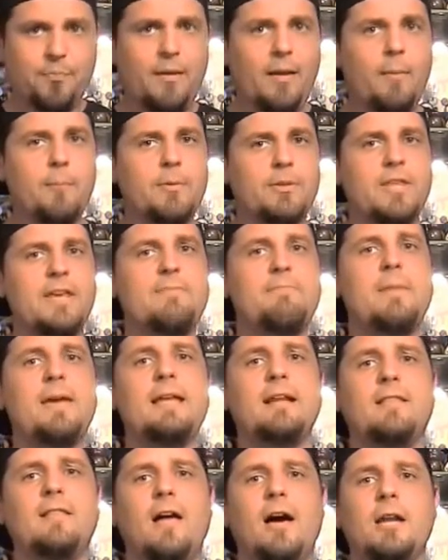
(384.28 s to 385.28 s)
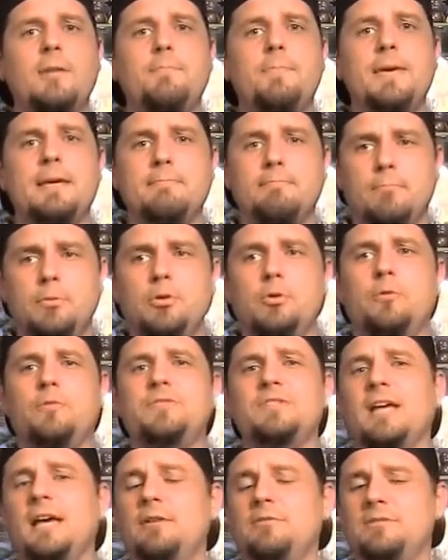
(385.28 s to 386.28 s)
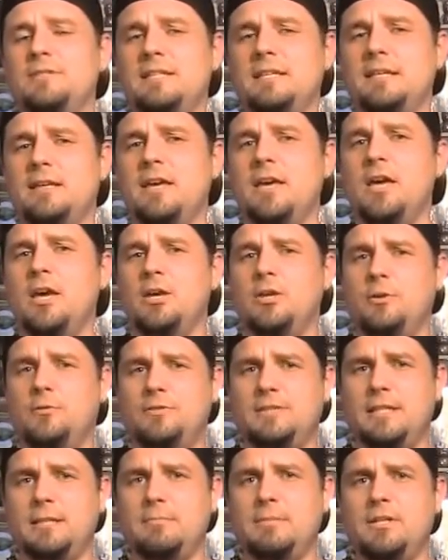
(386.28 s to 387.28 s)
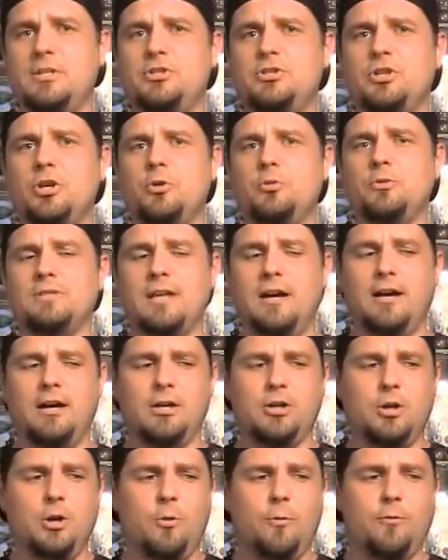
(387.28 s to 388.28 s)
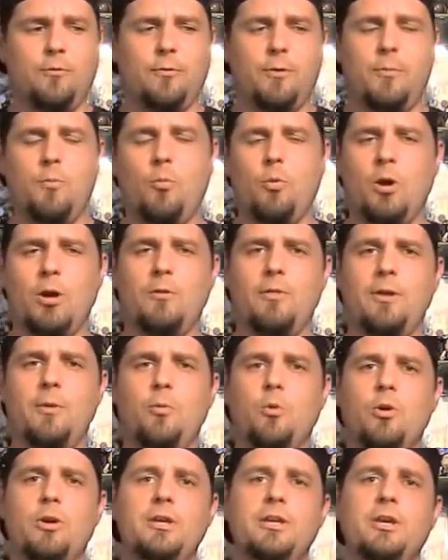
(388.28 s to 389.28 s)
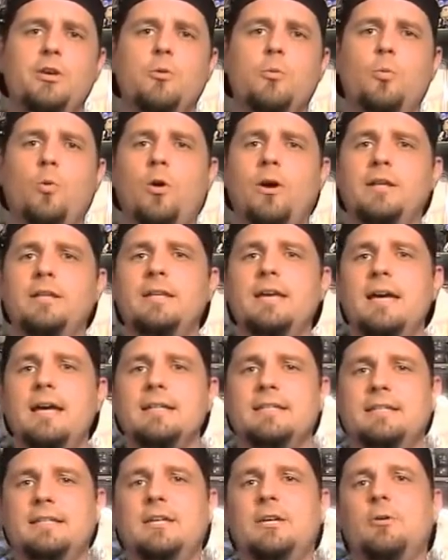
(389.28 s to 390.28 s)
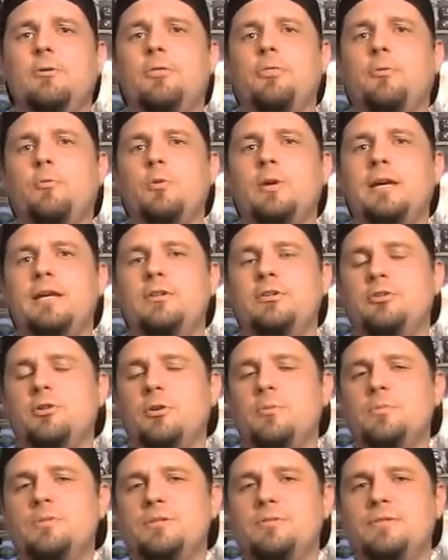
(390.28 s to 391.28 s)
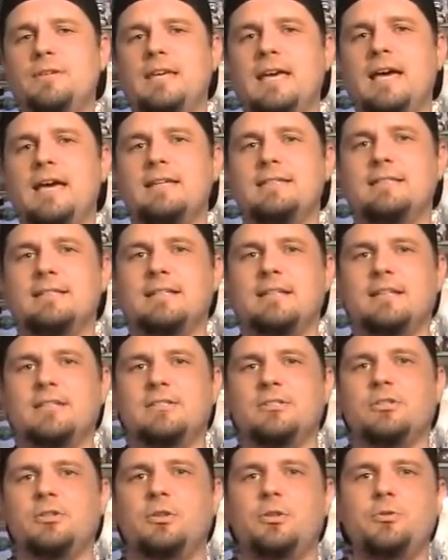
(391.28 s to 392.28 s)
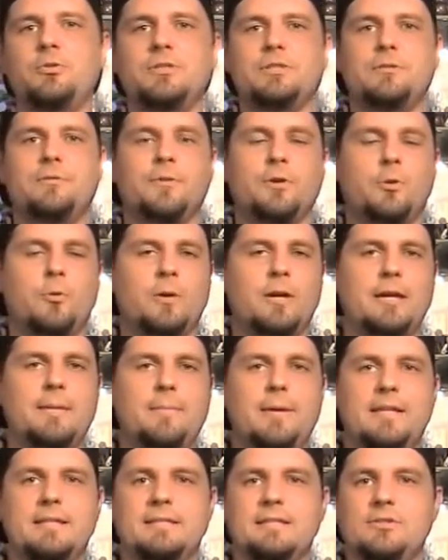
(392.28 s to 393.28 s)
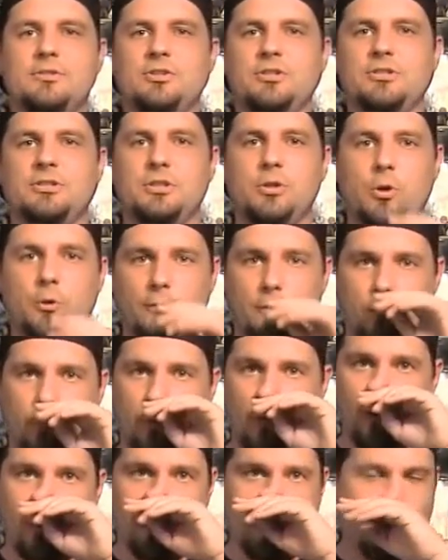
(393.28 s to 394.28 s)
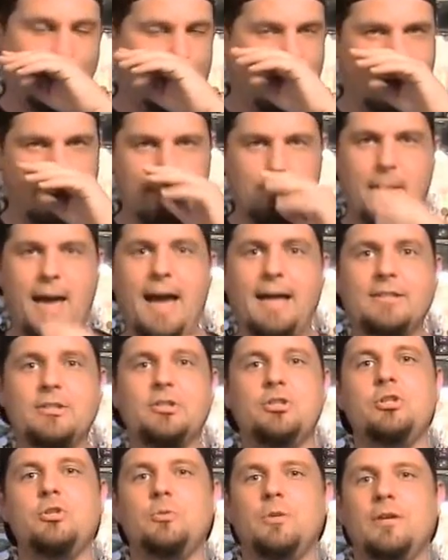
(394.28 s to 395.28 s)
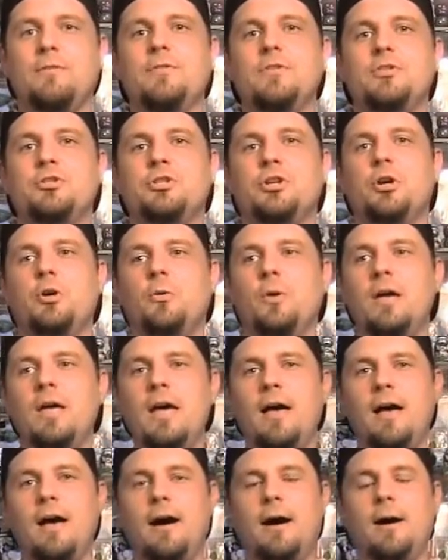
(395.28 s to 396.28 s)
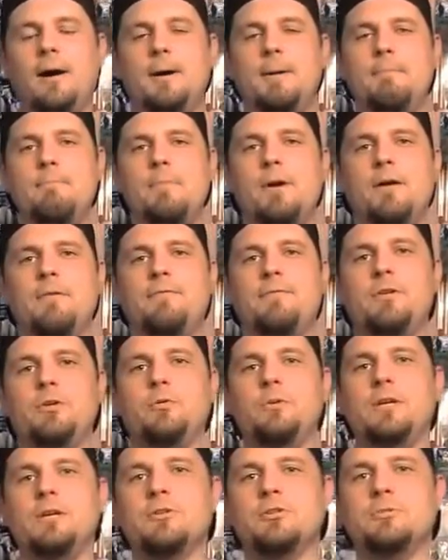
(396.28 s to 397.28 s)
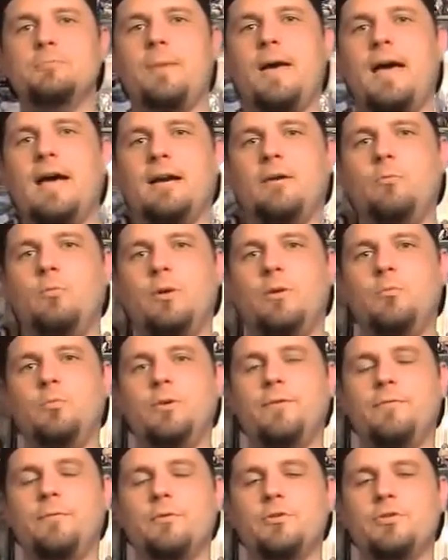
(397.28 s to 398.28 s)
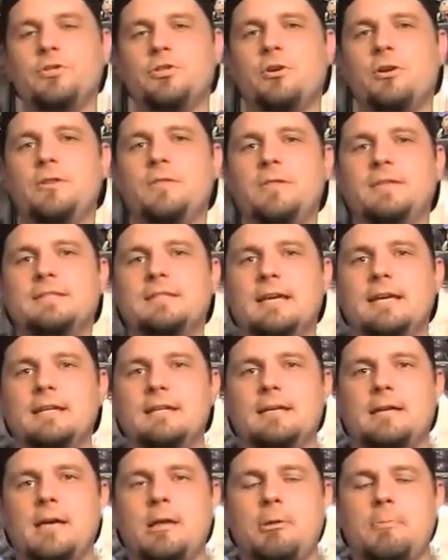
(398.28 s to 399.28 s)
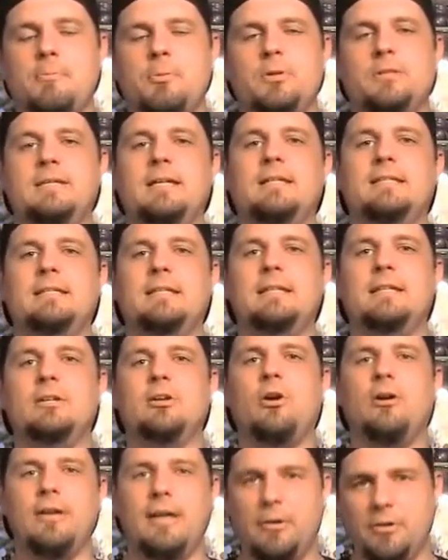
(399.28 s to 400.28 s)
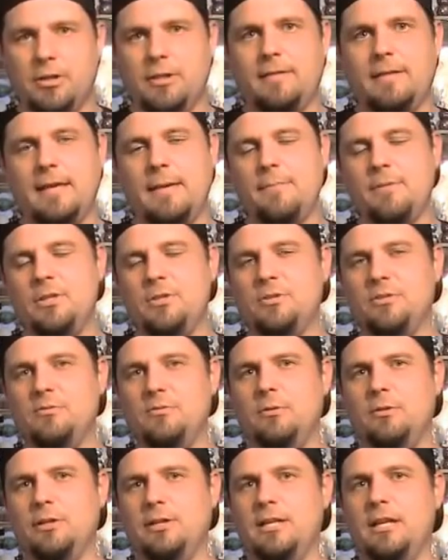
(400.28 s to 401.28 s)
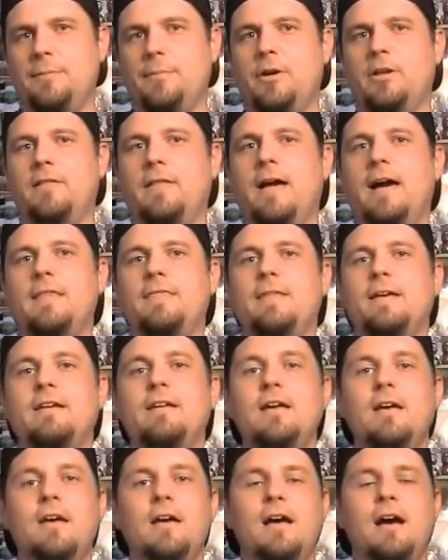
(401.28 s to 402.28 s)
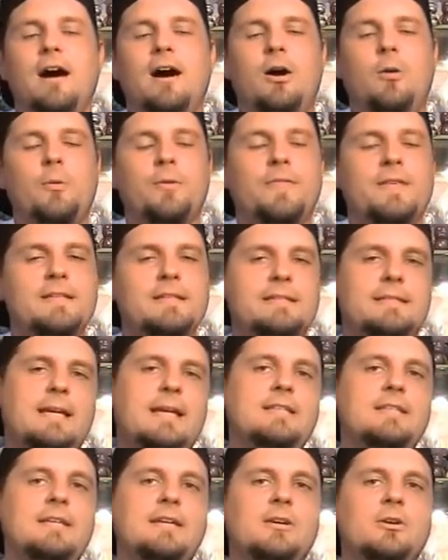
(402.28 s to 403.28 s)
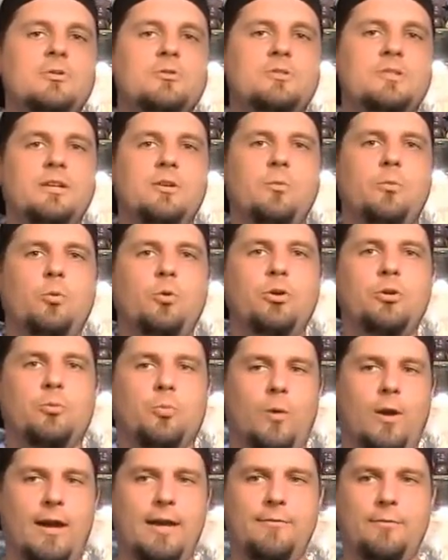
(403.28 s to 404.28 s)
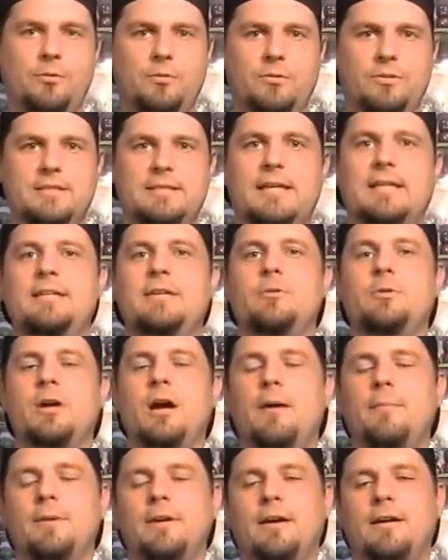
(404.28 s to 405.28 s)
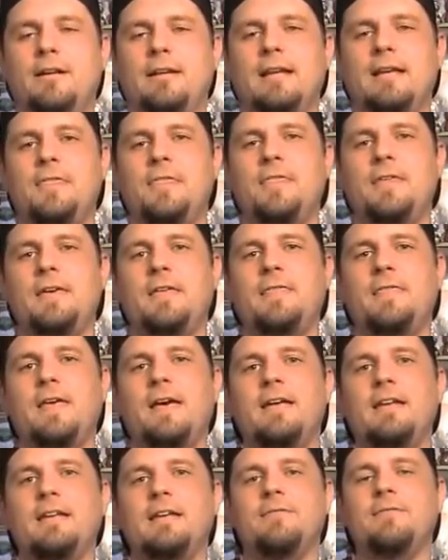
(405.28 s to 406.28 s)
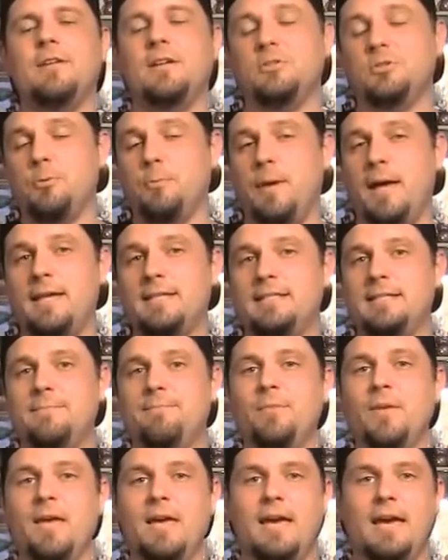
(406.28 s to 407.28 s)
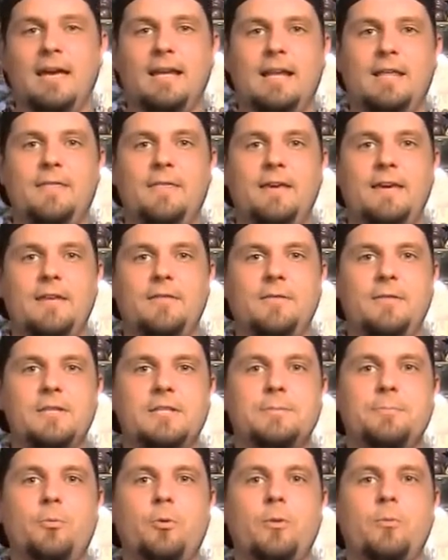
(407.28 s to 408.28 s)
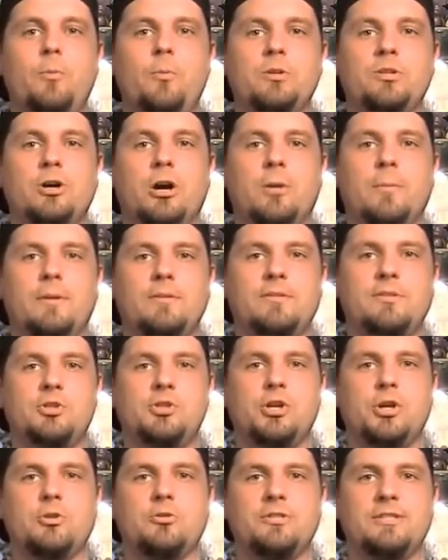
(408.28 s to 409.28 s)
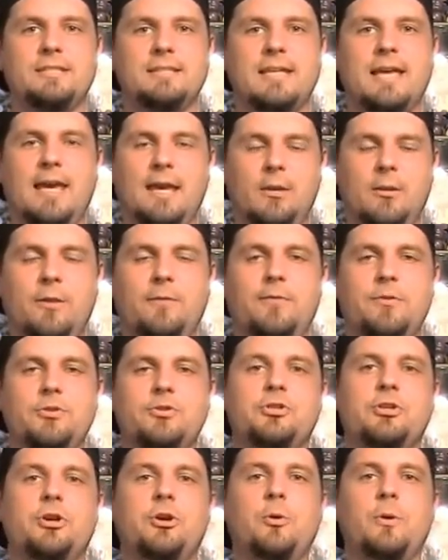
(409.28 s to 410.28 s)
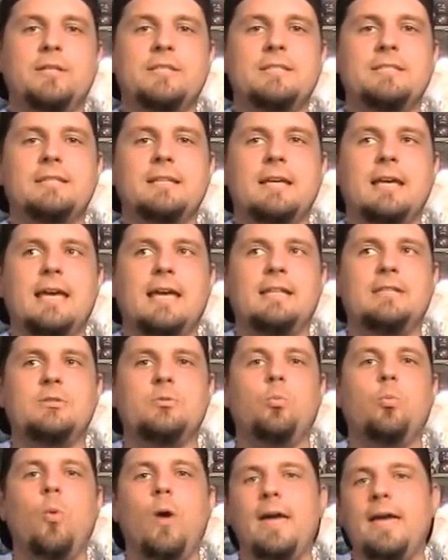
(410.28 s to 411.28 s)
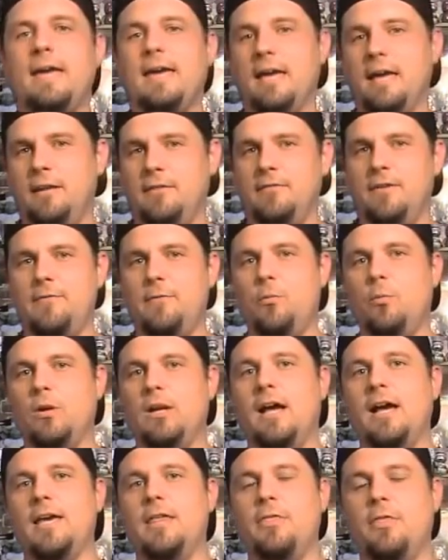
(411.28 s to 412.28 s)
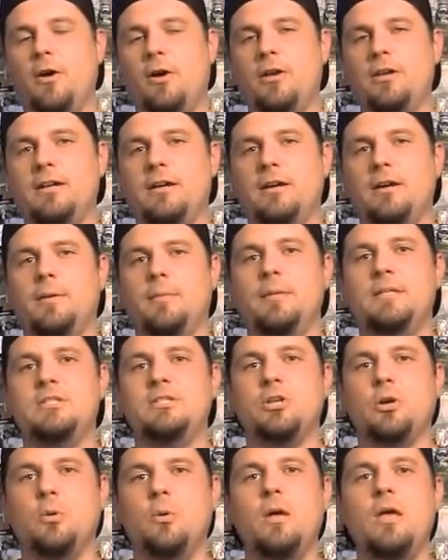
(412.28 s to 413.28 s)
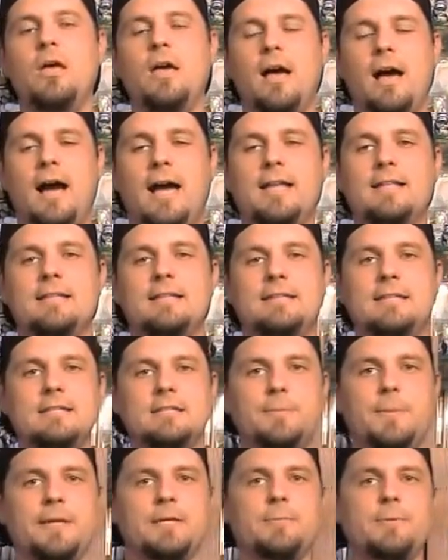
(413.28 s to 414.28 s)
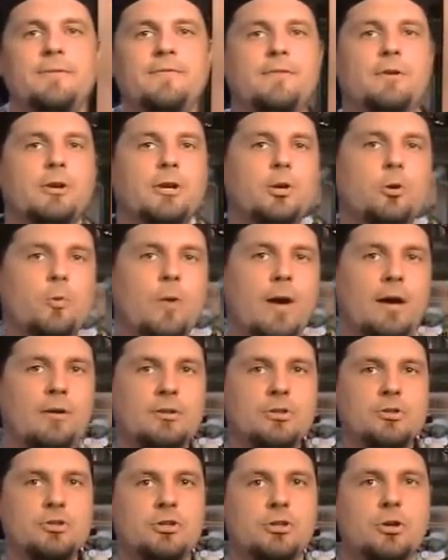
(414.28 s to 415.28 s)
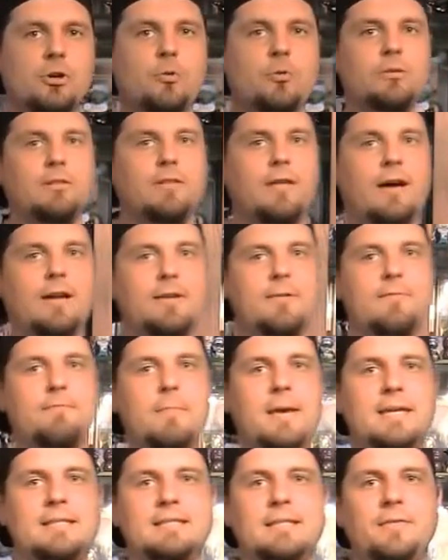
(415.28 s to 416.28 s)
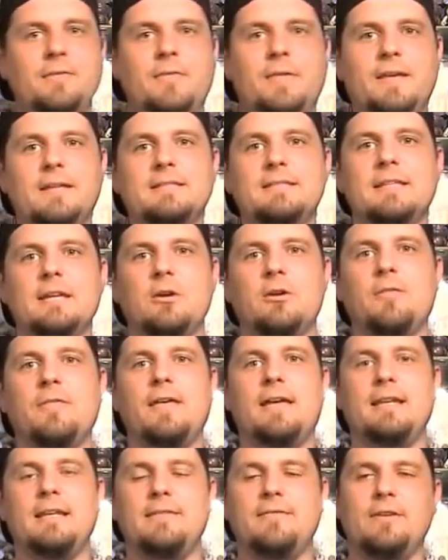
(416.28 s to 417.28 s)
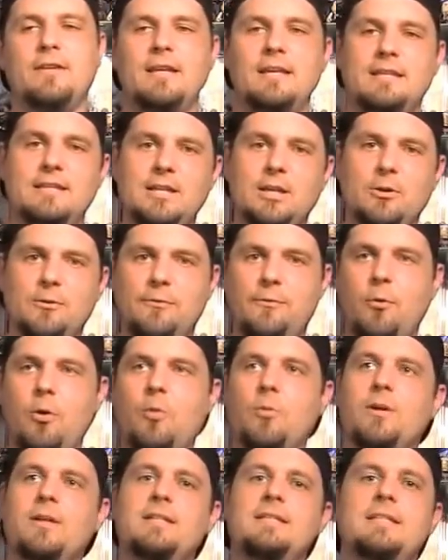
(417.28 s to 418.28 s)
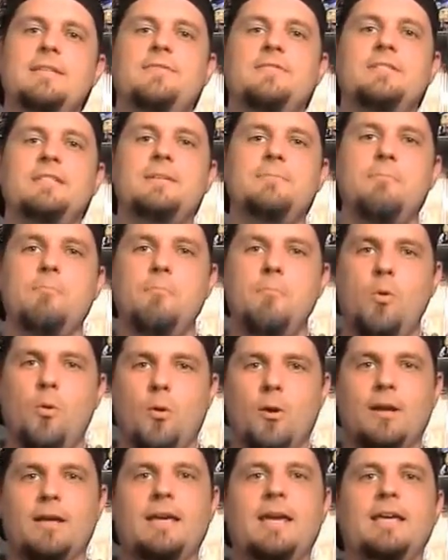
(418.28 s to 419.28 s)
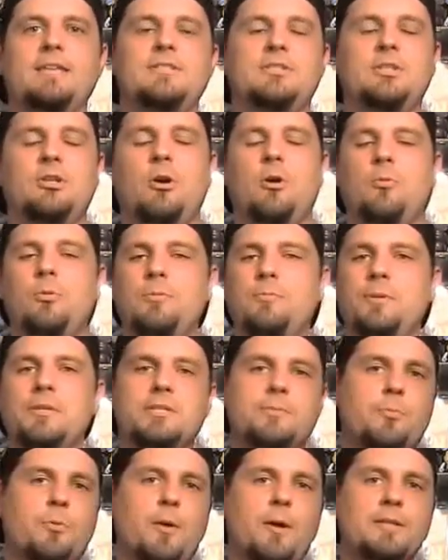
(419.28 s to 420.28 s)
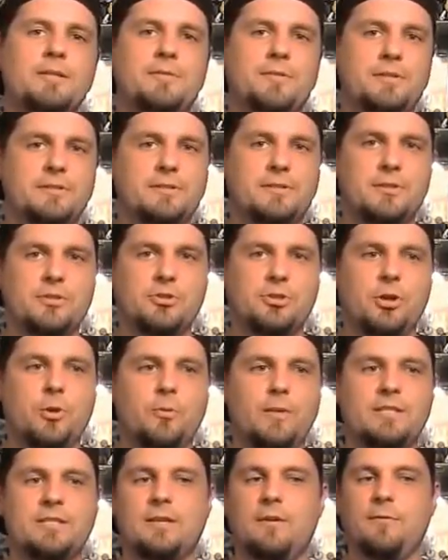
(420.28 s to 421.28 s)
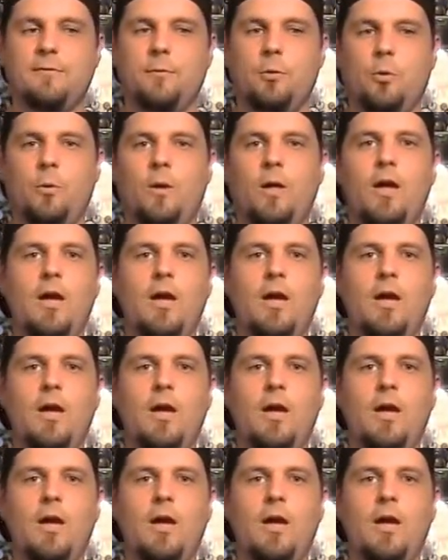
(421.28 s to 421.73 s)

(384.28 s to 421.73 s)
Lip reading: but they've made a lot of big moves. I don't think you've seen many shows go from where they were year 1 to year 3 in terms of guests, exclusive agreements, and just the overall magnitude of the show. A few years back when we first started this, I had kind of predicted and gone out on a limb, and you can look it up online, that within 10 years it would rival San Diego Comic-Con, and I think that, if not surpass it. And I think at this point, when we talk about sheer scale of the show, it's way ahead of even what I thought. And so I anticipate it to be a very crowded show, a lot of amazing things there, and that even in year 4 we're going to even see more guests. You know, I wouldn't be surprised if this is a show that's a full